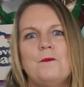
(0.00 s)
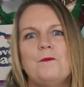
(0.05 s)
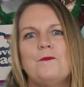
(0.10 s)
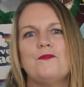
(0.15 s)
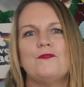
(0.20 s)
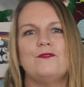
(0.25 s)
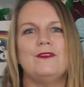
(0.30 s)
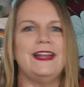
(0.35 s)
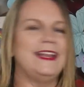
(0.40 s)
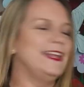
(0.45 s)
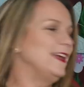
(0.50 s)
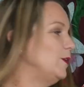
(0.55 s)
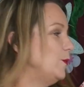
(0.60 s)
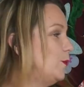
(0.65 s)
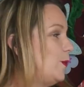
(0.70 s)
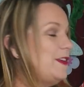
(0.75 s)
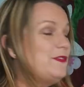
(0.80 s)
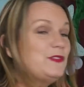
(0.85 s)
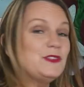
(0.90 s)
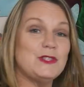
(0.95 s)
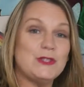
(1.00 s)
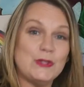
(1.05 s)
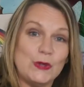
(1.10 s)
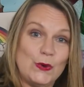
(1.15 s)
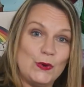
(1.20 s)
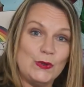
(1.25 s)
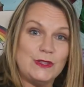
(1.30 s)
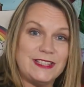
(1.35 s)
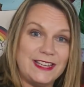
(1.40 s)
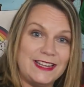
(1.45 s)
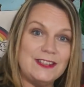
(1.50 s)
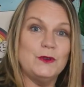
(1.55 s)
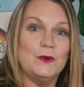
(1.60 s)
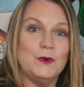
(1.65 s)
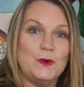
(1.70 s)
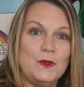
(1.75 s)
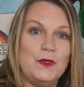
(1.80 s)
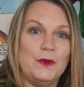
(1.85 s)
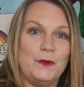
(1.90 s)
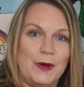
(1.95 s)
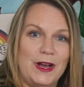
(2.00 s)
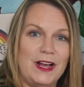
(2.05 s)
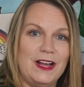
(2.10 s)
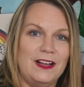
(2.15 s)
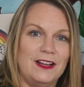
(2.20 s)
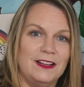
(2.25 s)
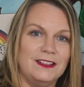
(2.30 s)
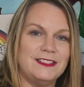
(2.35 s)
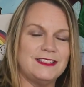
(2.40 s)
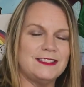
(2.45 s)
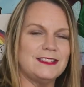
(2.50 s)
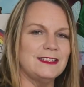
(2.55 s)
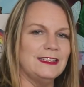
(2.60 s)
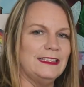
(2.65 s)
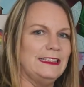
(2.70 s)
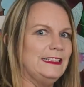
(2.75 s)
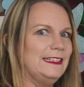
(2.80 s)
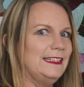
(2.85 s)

Brilliant, we've sorted all the words.